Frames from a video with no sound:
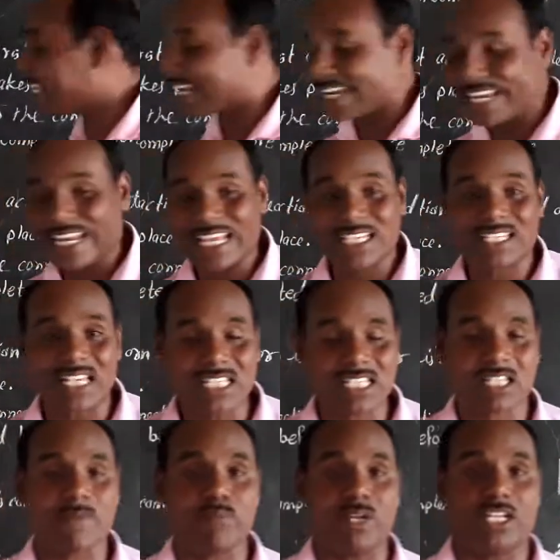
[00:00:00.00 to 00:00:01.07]
the
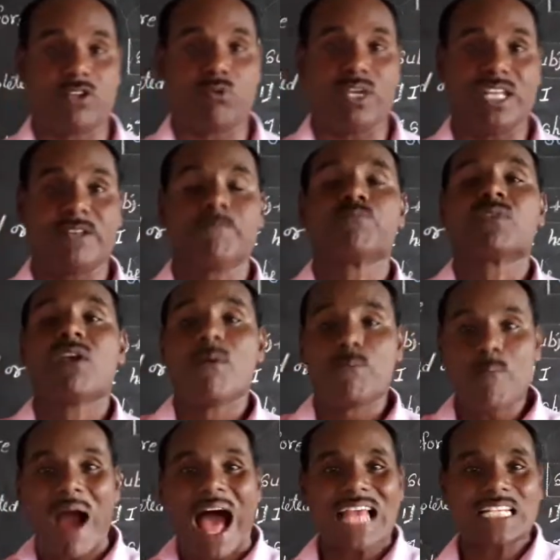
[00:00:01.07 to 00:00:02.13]
relationship between
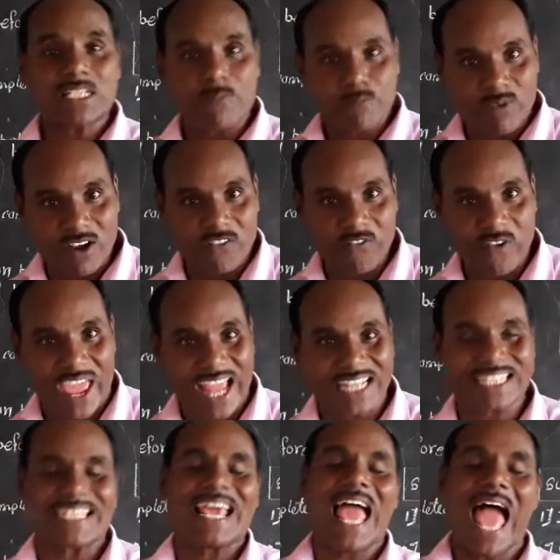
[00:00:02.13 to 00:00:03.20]
past
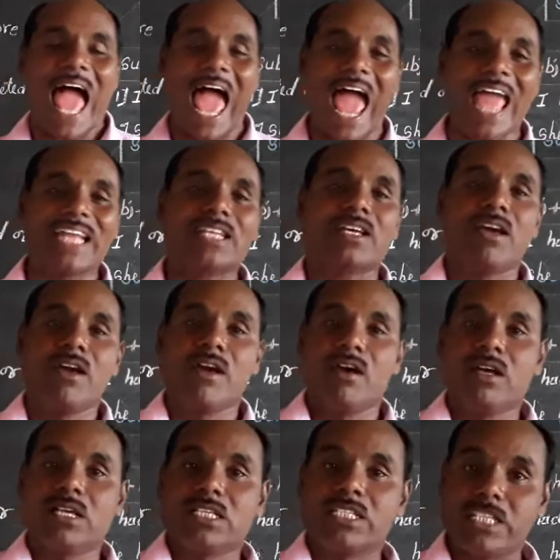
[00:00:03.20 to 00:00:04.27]
perfect and
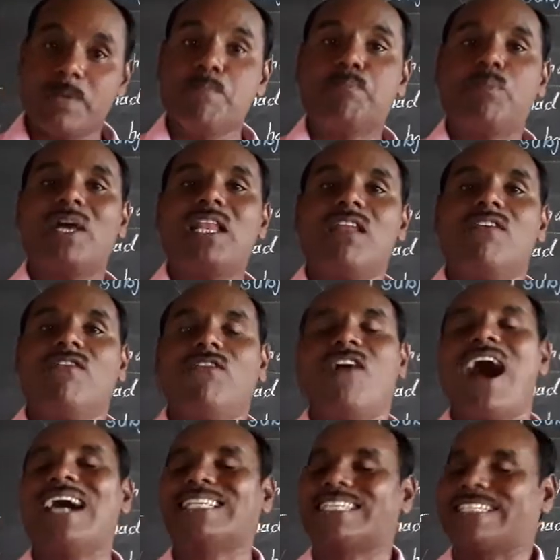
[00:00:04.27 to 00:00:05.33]
simple
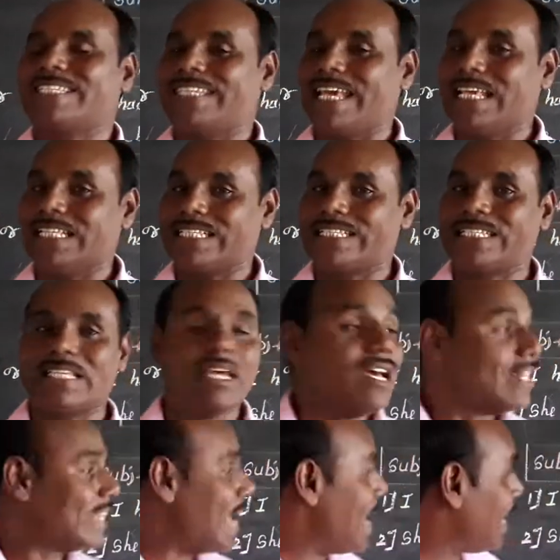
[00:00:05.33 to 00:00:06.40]
past tense.
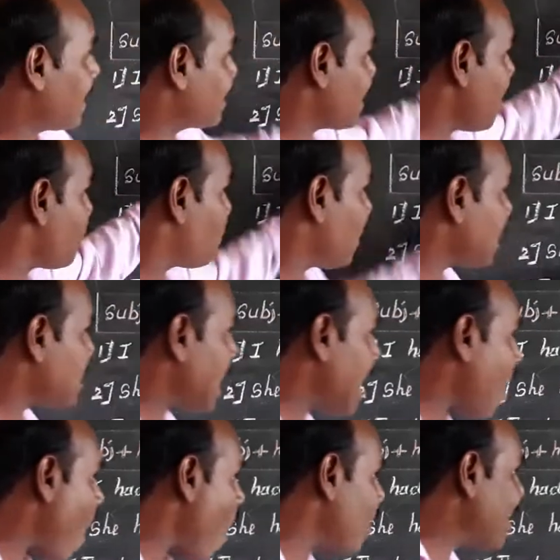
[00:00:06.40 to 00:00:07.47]
The examples
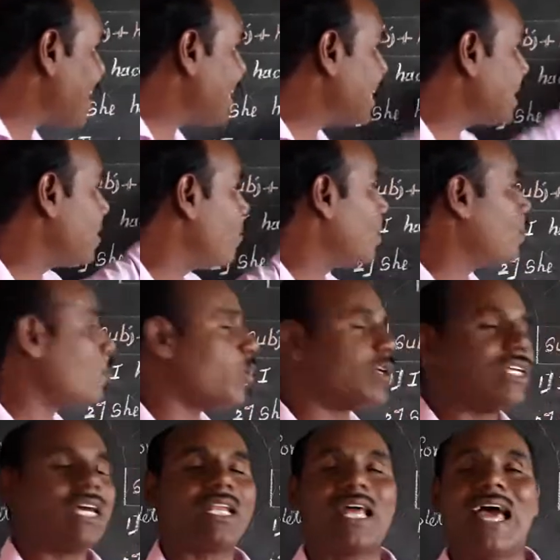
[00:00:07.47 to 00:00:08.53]
are already given over
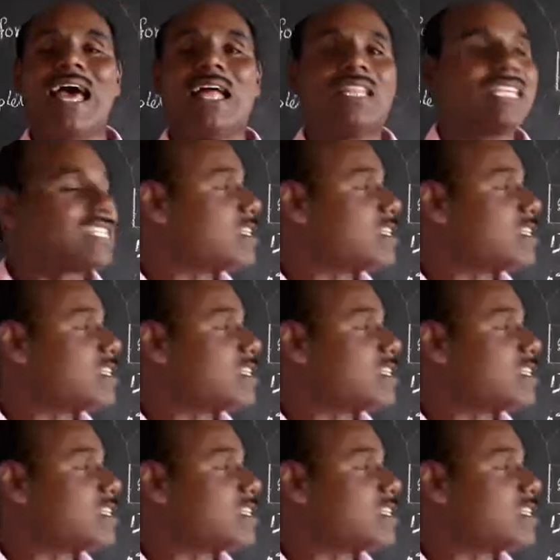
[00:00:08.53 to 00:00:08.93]
here. The